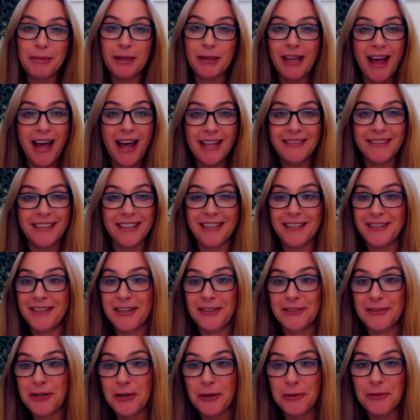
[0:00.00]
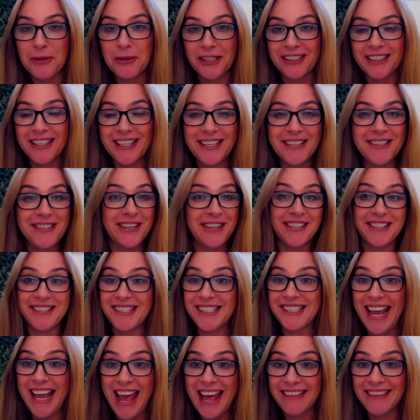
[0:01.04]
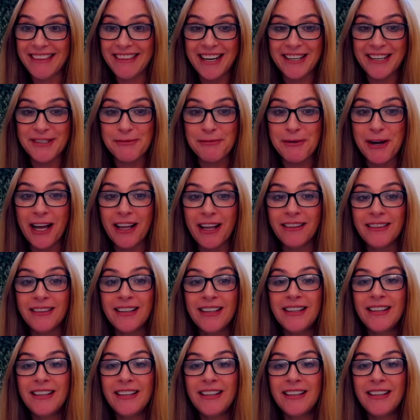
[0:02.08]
plant that you don't know what it is, you can scan that as well.